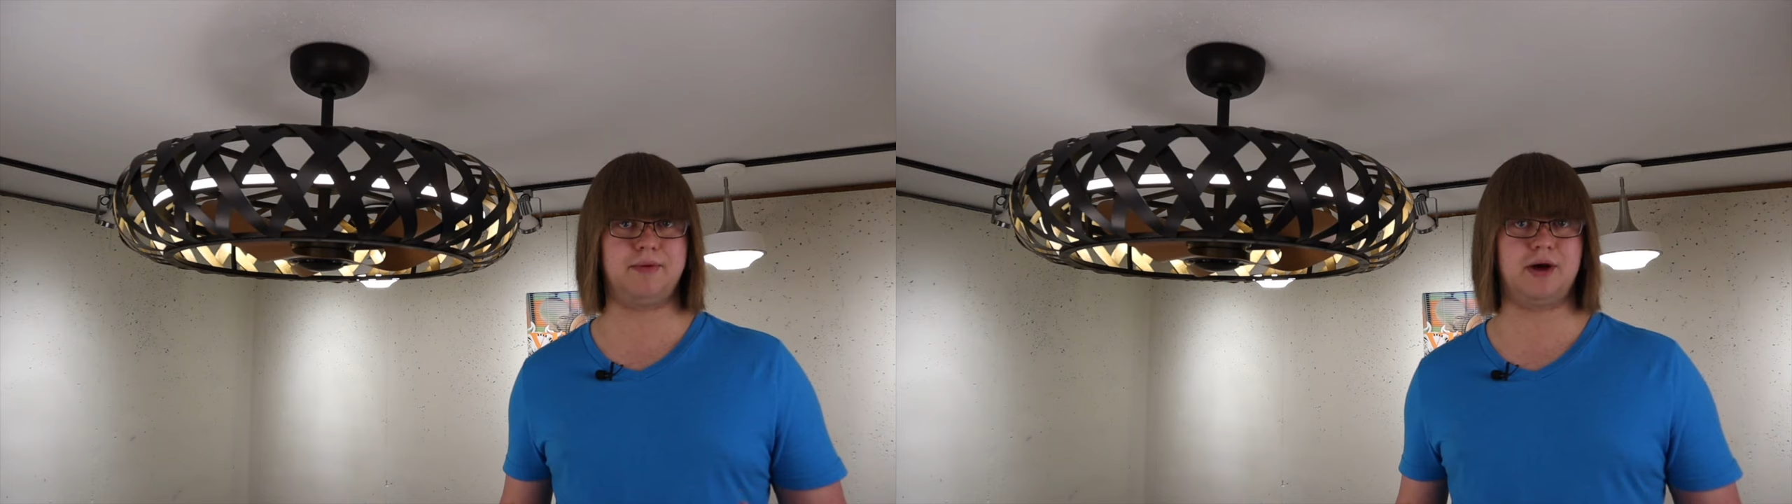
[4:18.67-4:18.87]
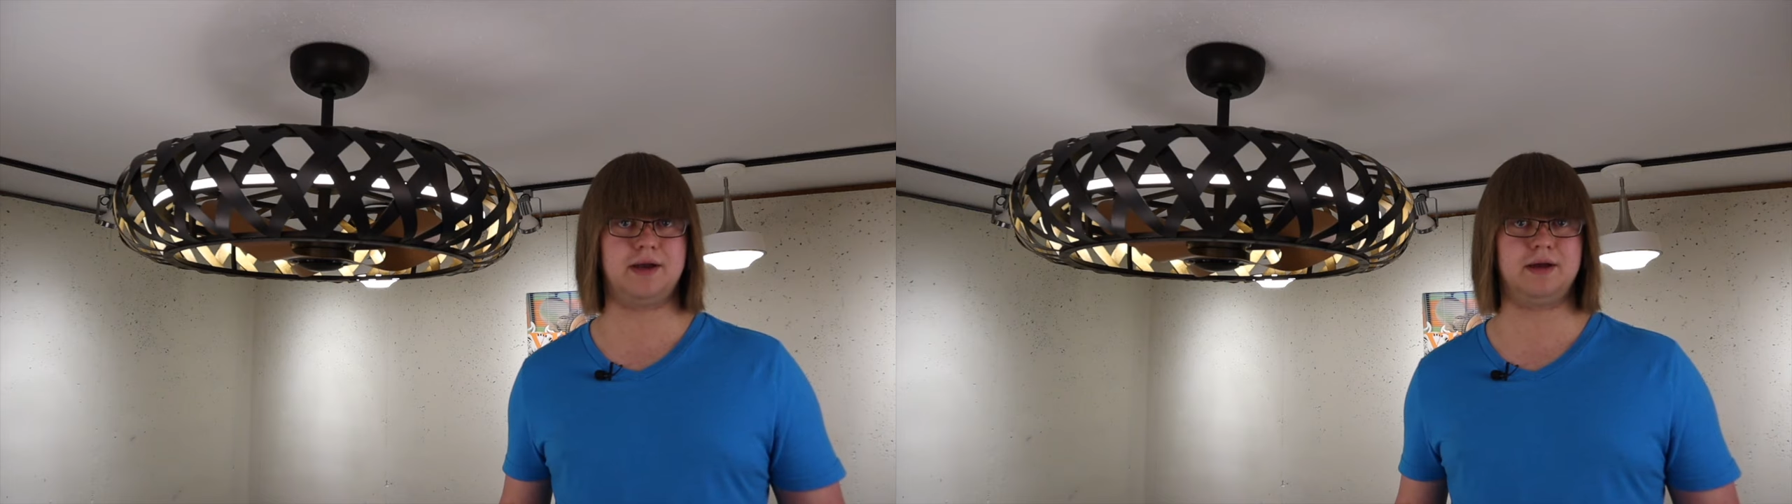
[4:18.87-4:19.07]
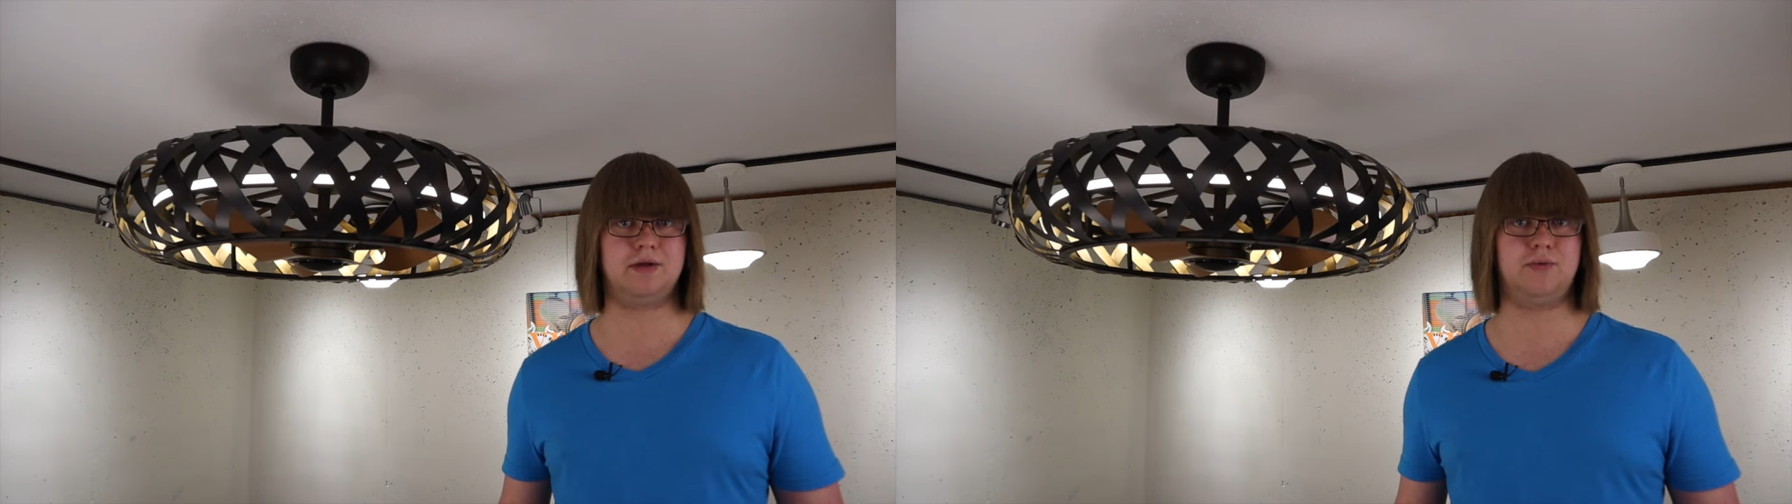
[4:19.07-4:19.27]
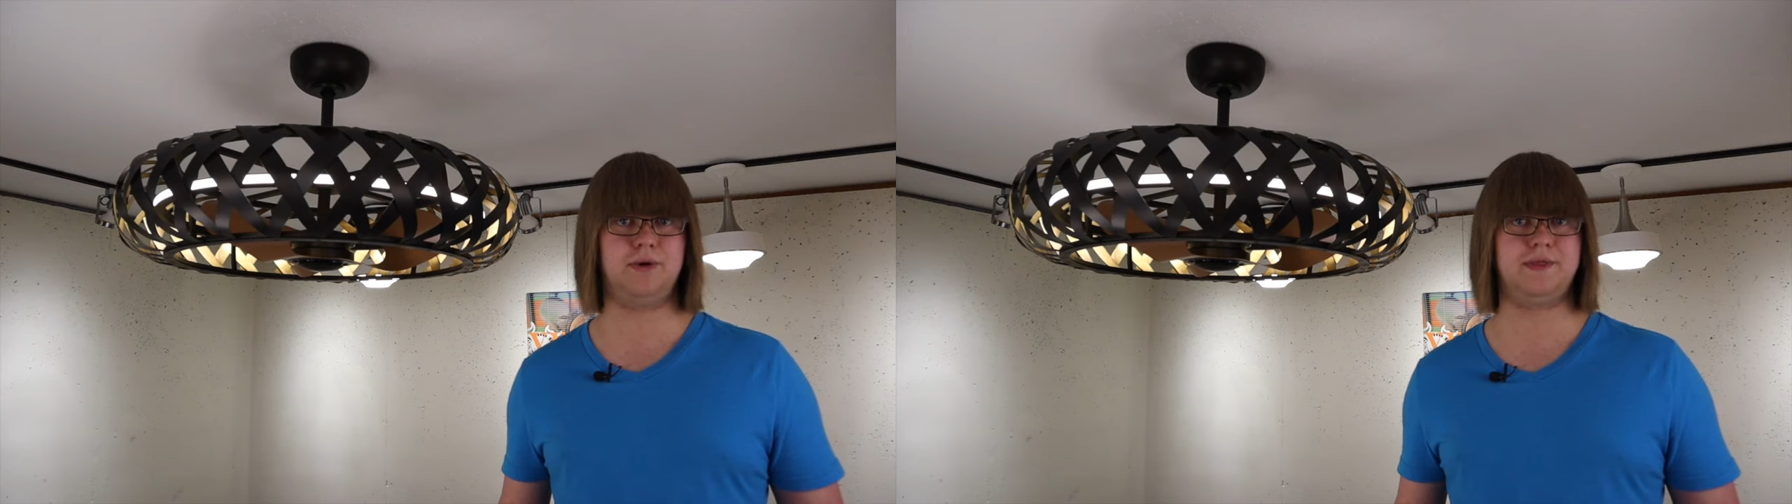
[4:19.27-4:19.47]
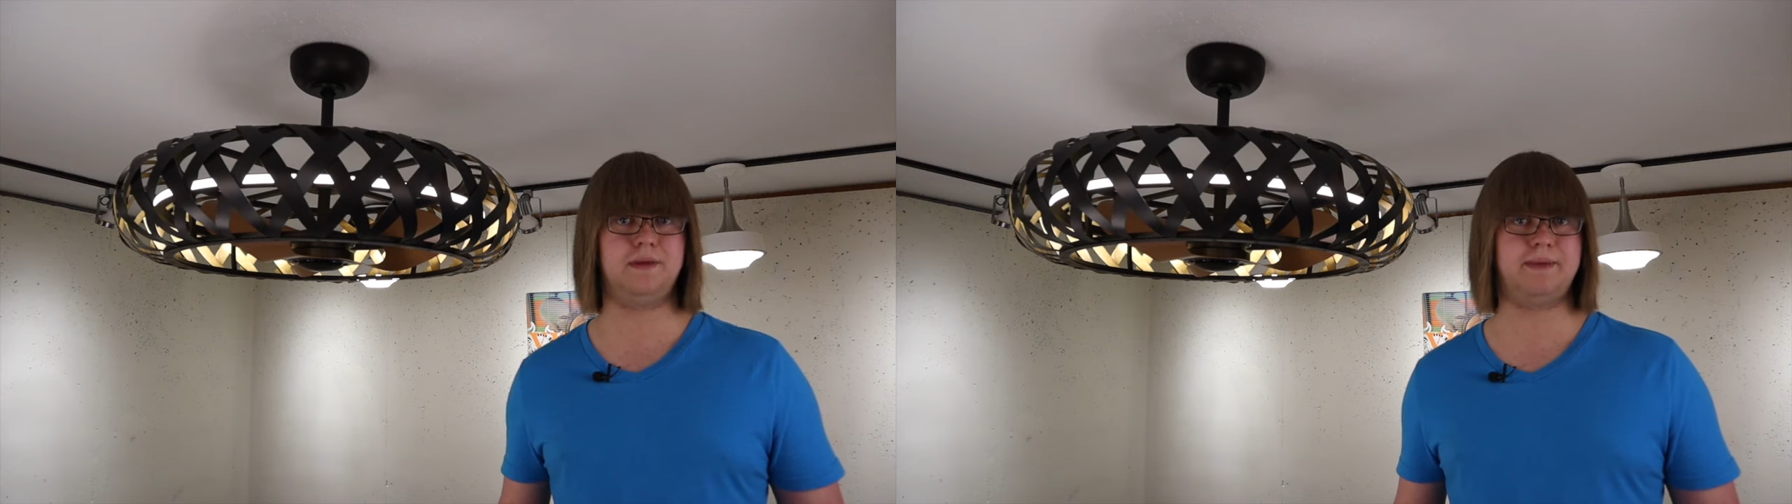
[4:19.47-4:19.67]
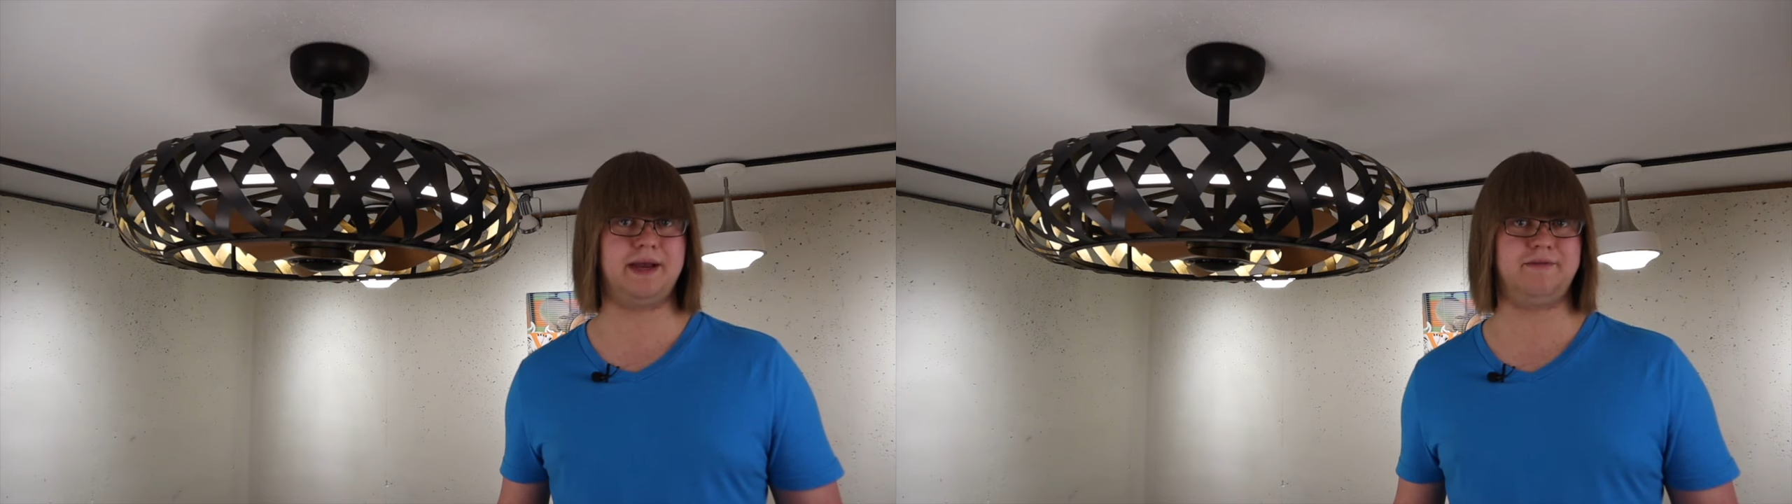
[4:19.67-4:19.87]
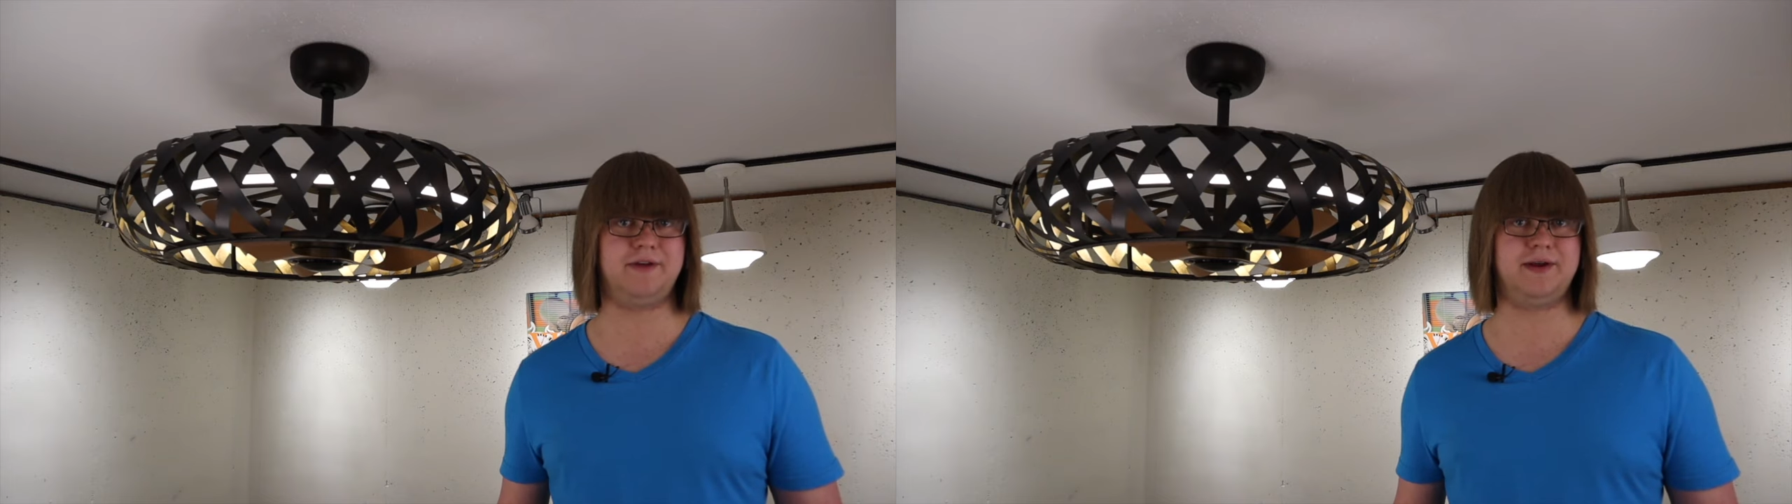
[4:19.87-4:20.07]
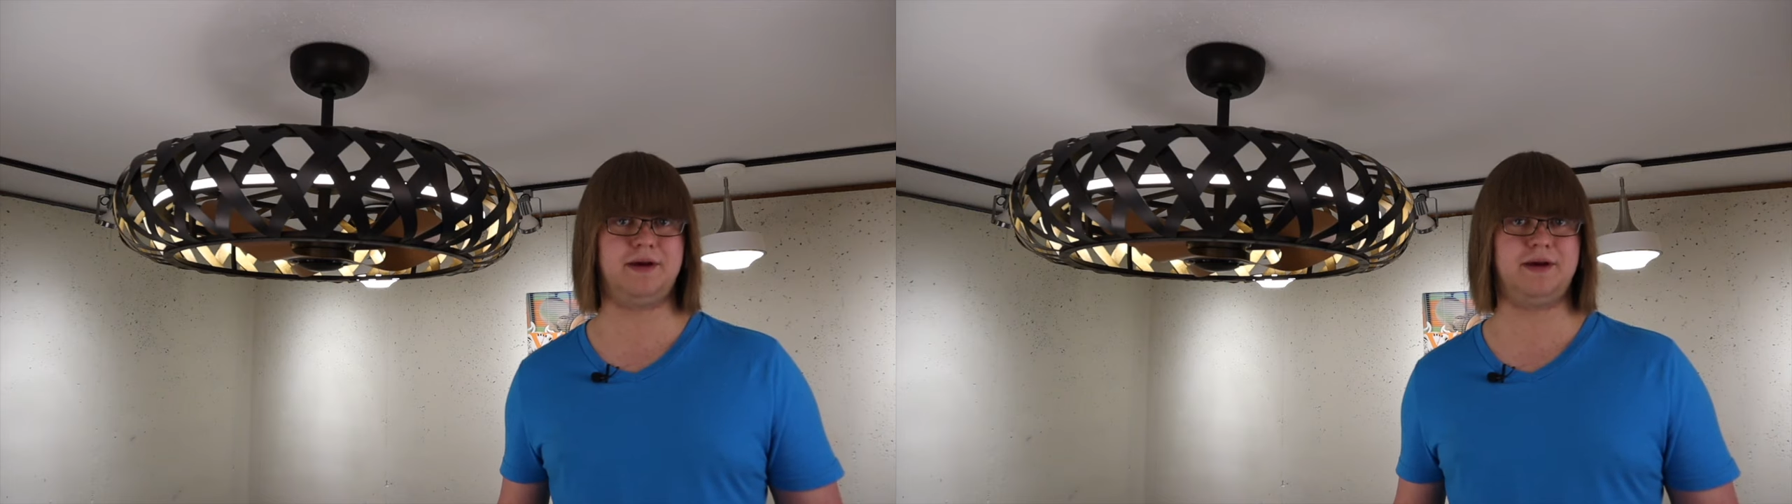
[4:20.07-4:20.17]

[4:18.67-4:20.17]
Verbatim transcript: product with the benefit